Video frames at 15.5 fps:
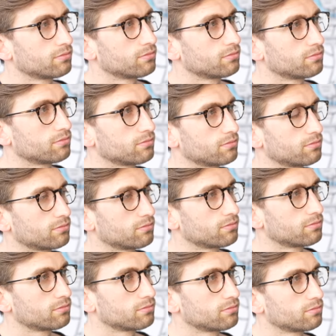
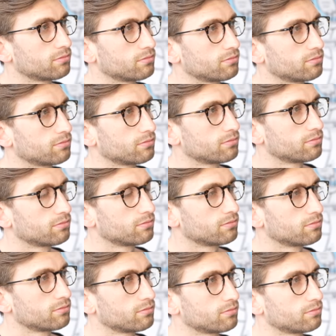
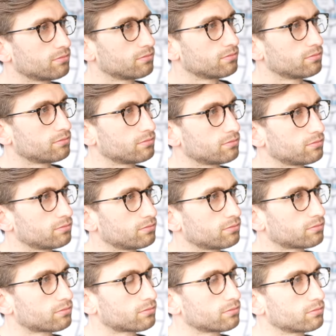
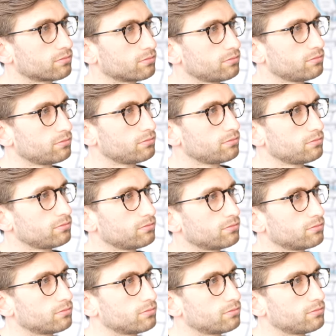No words are spoken by the person on screen.